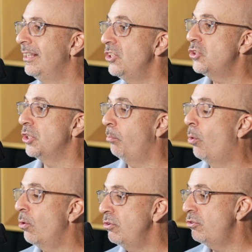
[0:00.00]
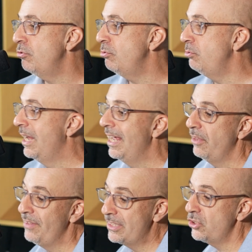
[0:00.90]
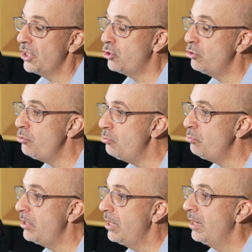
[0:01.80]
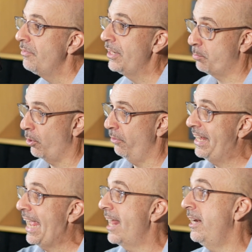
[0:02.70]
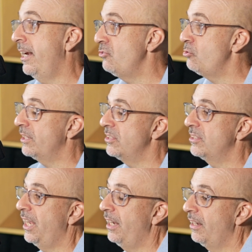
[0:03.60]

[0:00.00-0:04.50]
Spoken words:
This is an important tune. This is a tune that is part of the canon, as you like to say.